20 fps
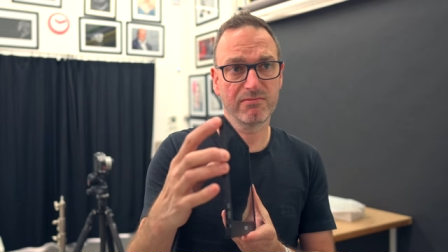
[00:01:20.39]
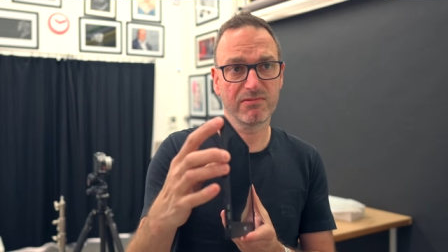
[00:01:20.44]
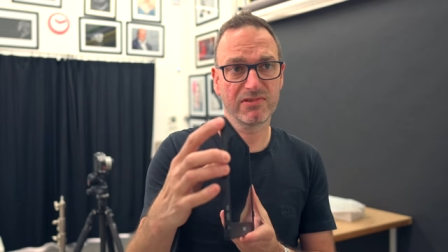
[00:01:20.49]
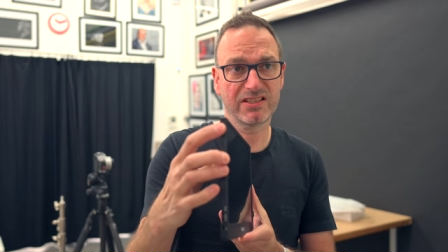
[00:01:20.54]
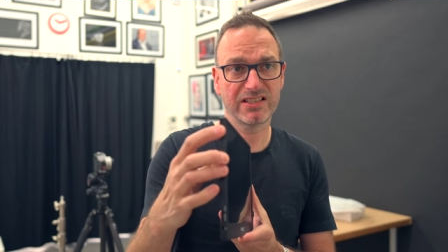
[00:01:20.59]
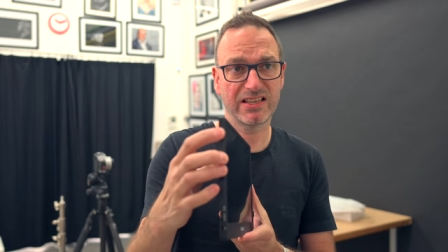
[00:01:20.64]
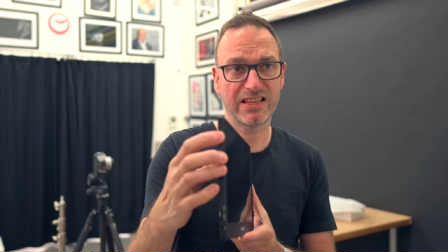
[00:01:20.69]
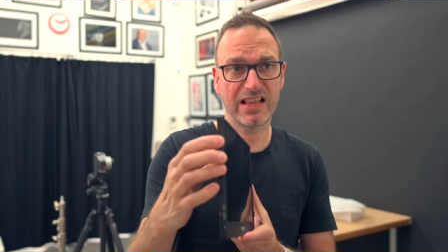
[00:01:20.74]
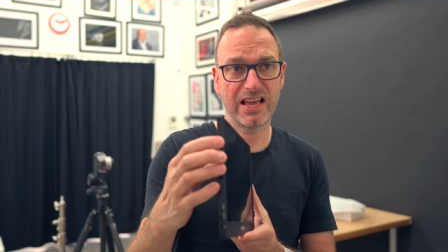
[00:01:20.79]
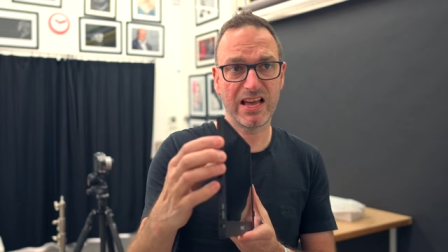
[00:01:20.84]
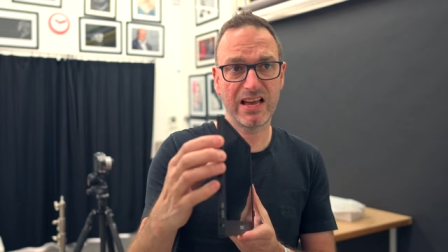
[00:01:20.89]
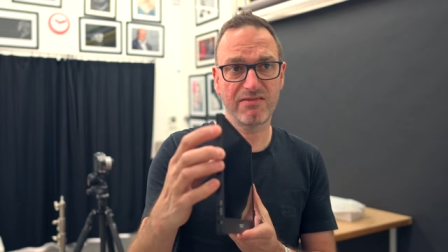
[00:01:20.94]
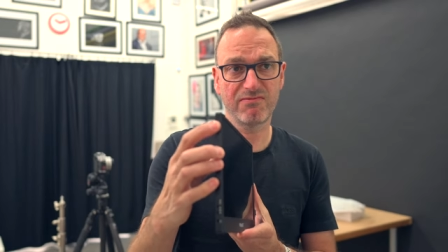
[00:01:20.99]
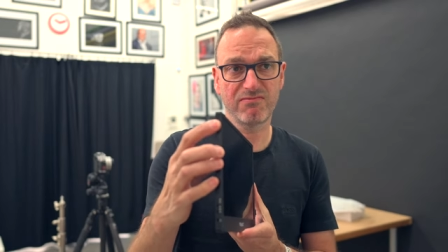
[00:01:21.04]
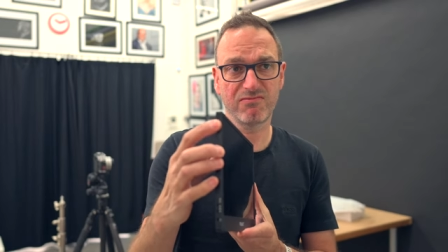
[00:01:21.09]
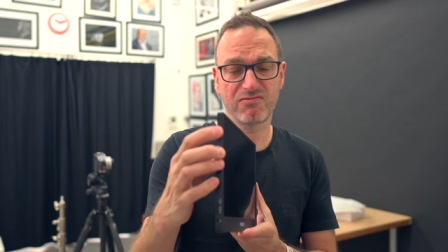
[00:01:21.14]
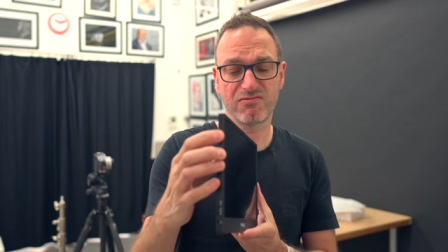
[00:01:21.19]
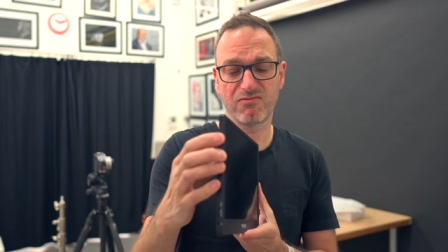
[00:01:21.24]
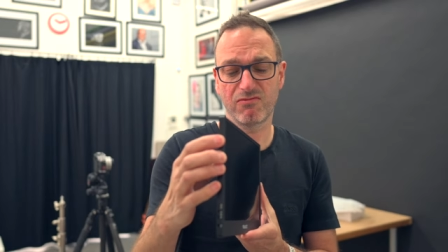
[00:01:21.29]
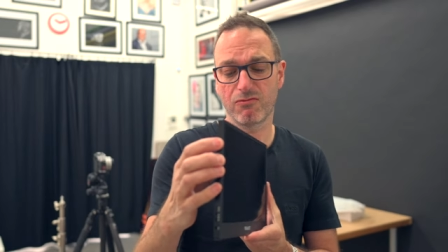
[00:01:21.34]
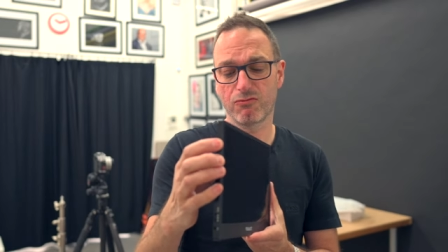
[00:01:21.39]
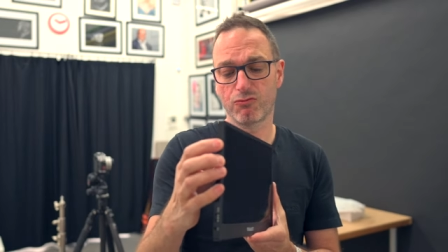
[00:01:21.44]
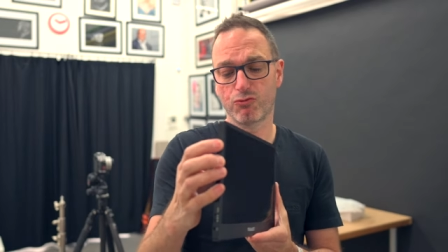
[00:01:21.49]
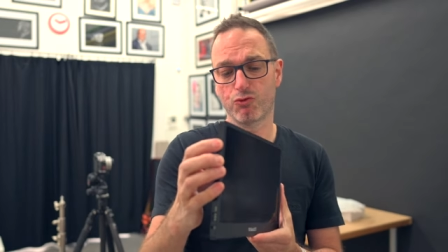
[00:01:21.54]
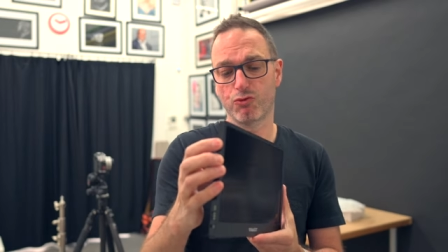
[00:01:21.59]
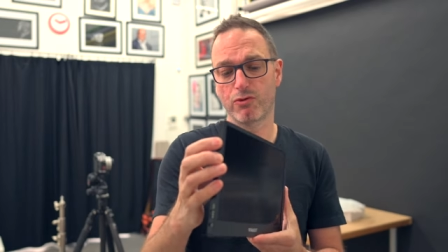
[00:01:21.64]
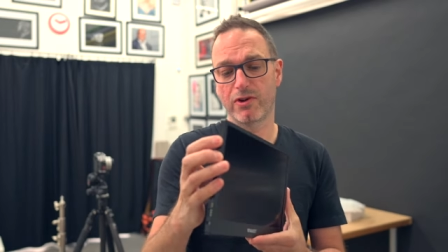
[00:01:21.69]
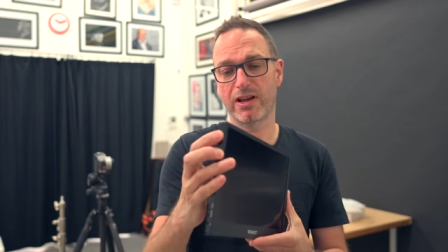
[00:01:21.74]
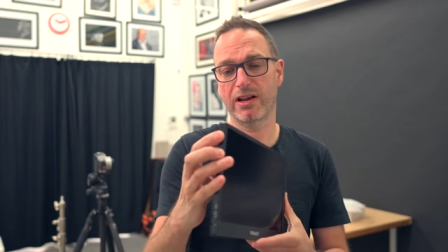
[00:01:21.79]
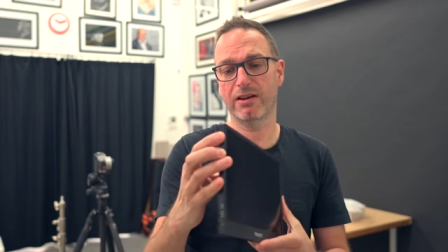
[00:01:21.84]
See there?
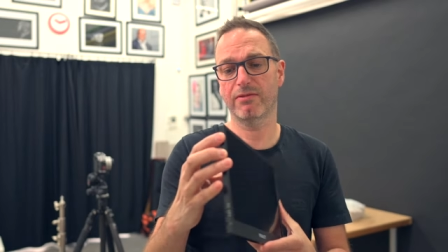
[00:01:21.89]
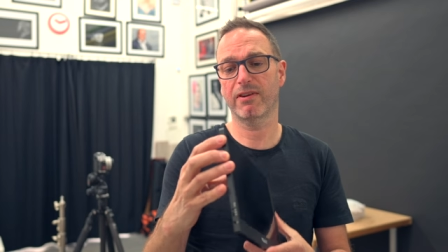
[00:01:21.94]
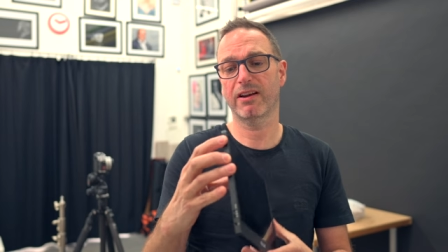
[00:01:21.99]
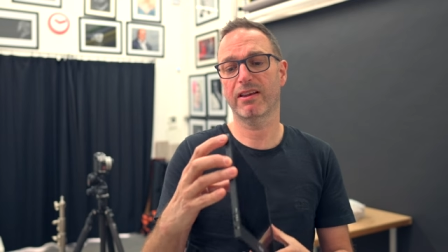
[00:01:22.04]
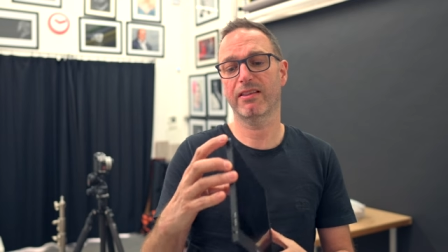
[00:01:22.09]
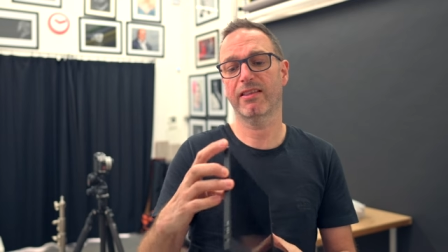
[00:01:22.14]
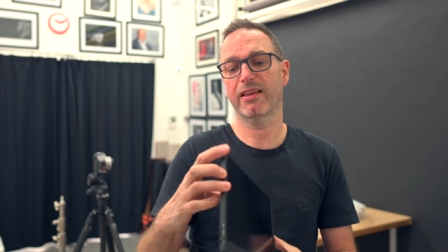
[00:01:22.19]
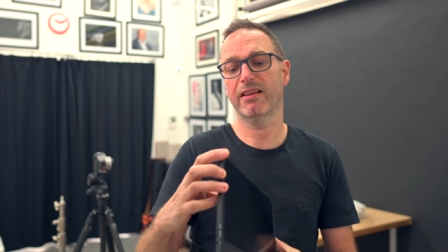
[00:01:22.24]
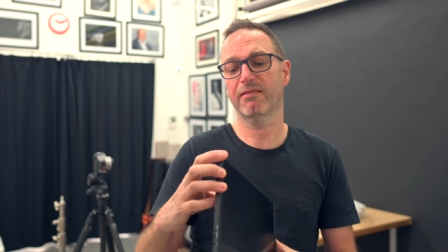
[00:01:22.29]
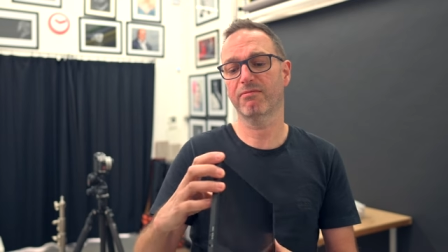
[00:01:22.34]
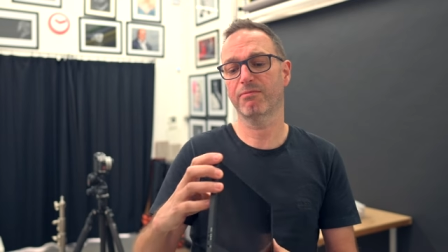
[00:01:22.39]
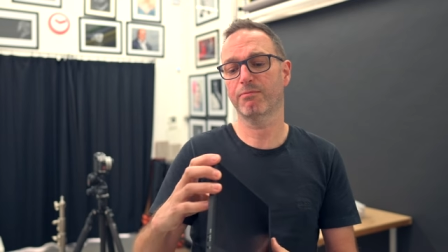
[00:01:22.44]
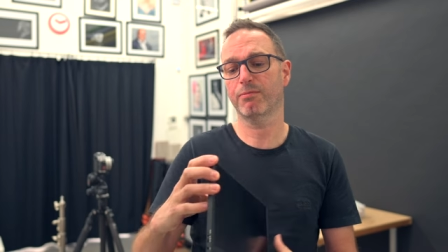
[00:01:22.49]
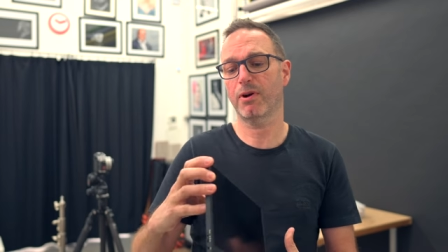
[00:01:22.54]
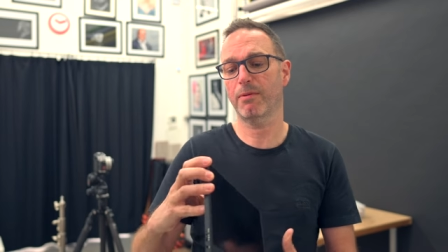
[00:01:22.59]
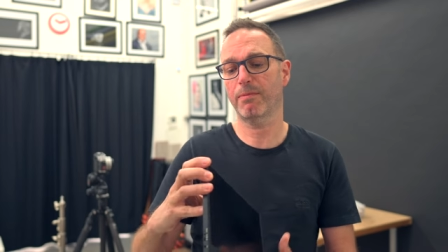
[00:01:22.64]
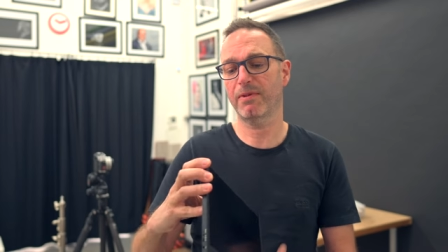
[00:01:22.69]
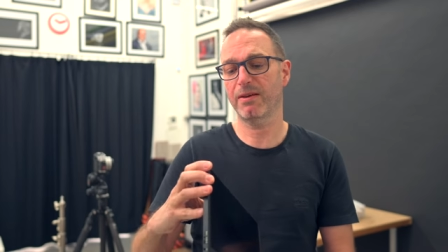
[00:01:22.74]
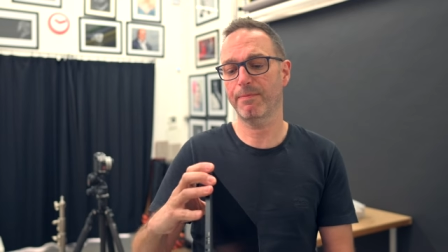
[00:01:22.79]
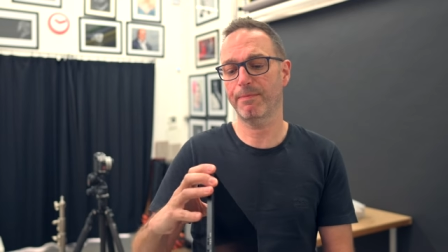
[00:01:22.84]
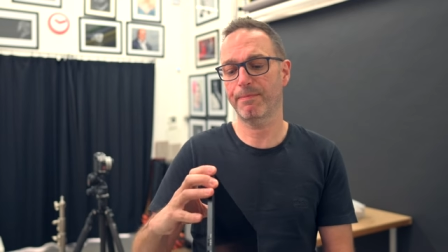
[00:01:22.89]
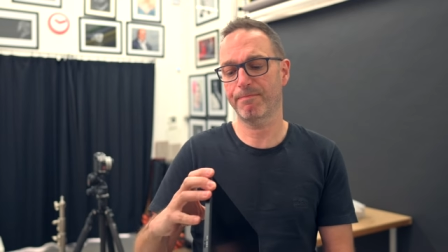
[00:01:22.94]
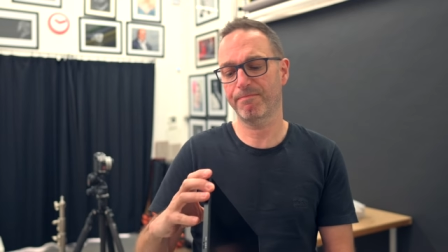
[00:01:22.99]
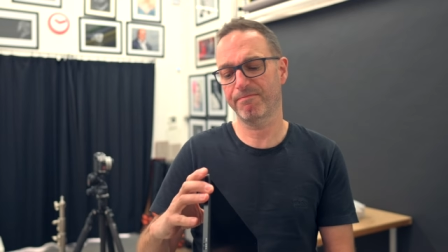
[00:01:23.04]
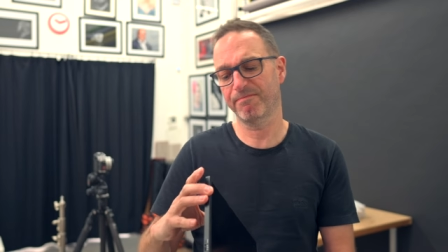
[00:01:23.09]
Really, really thin. Probably a,